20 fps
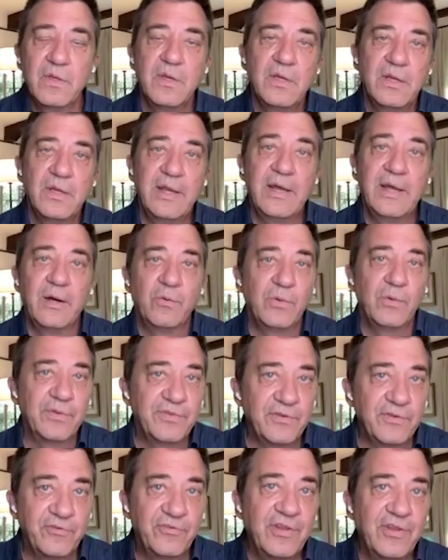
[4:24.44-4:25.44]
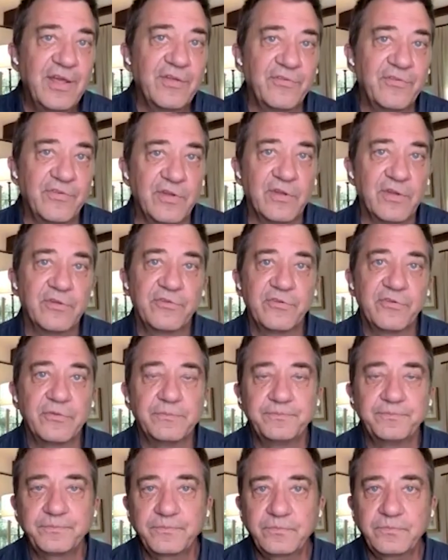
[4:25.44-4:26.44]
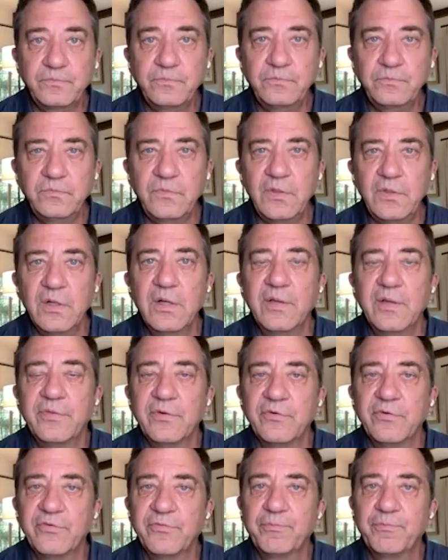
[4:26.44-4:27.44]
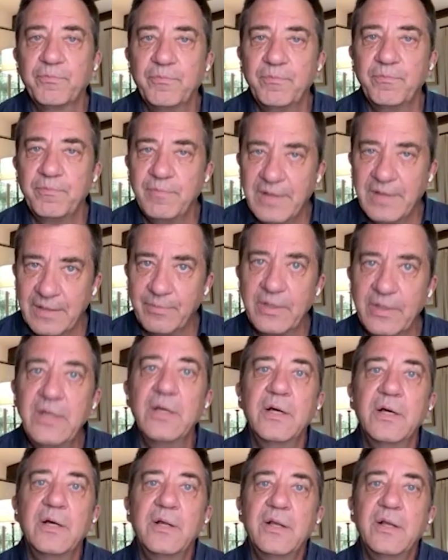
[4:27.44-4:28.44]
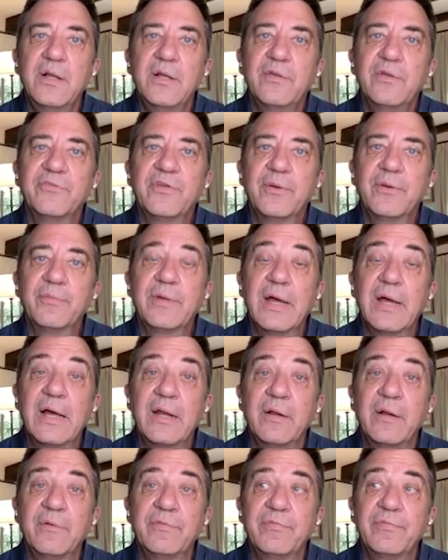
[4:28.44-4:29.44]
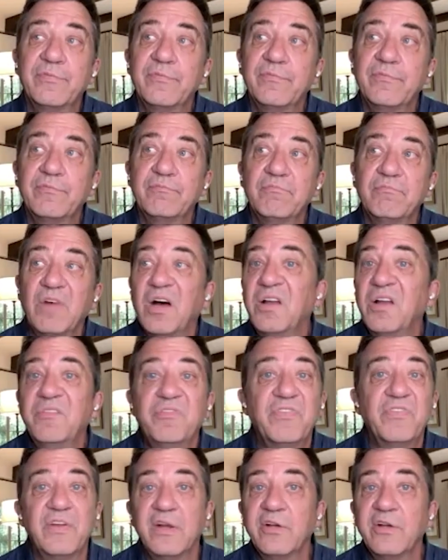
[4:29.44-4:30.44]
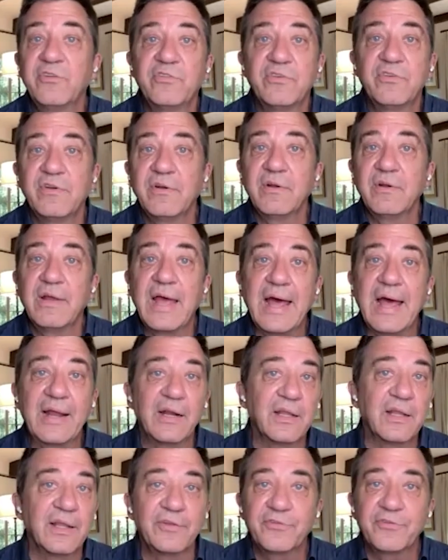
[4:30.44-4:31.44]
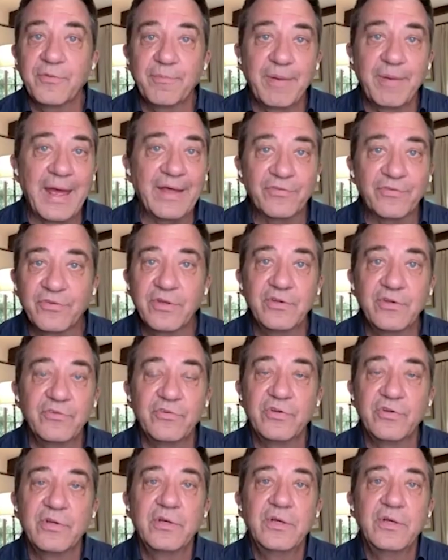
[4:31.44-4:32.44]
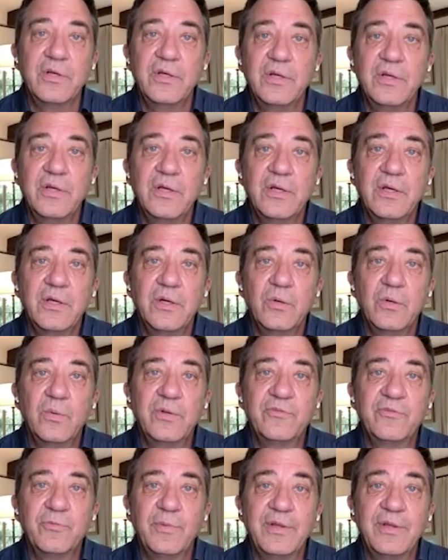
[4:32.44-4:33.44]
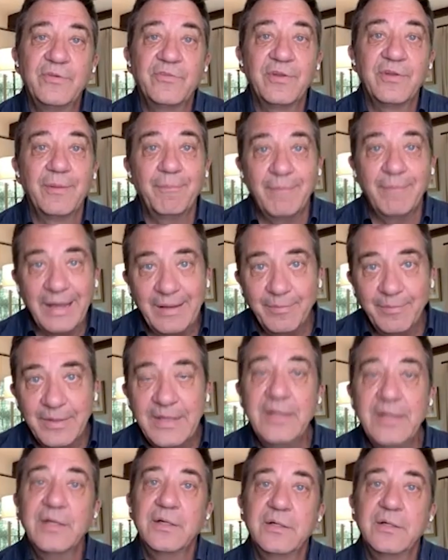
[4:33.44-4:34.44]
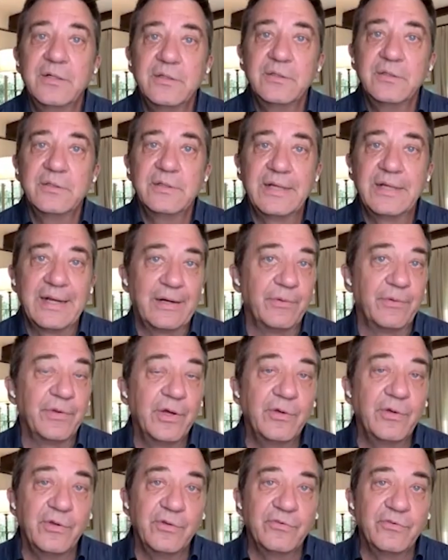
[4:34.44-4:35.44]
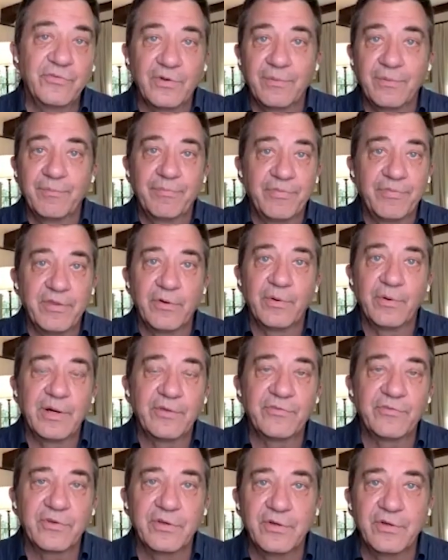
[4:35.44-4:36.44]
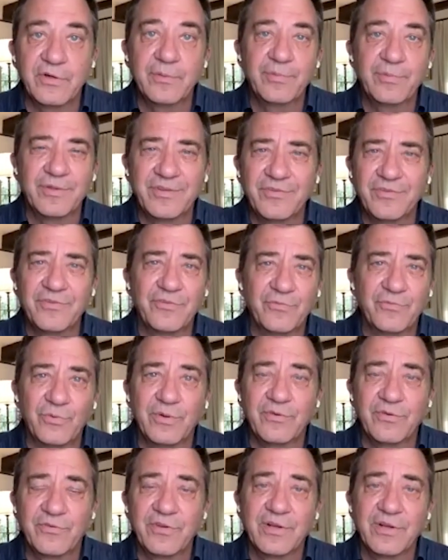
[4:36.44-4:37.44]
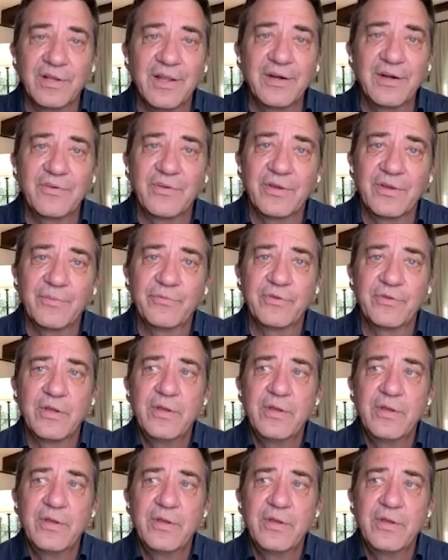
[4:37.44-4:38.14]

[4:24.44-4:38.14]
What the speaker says: Now, what this says is that there's maybe some kind of unfinished adolescent passage, which means that maybe, I don't know you, so I'm theorizing here, but this is what you see a lot of times,